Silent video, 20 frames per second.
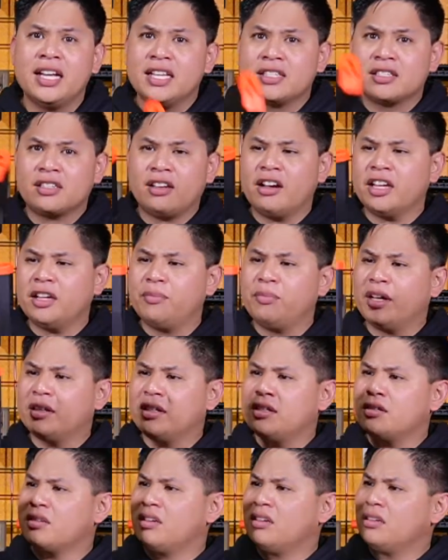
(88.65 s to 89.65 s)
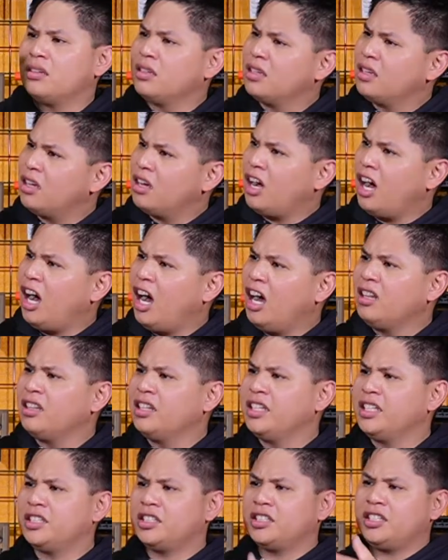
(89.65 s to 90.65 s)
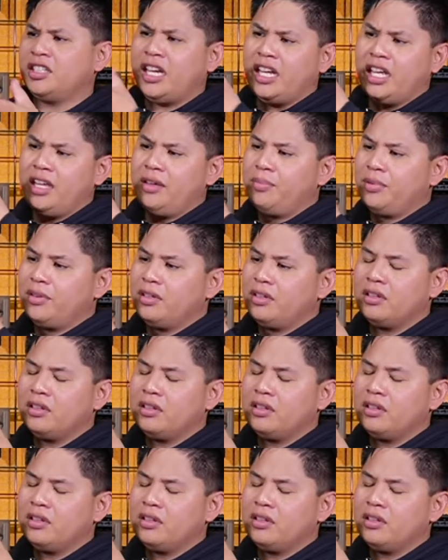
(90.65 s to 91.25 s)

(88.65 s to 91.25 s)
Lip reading: talking about this oddly shaped,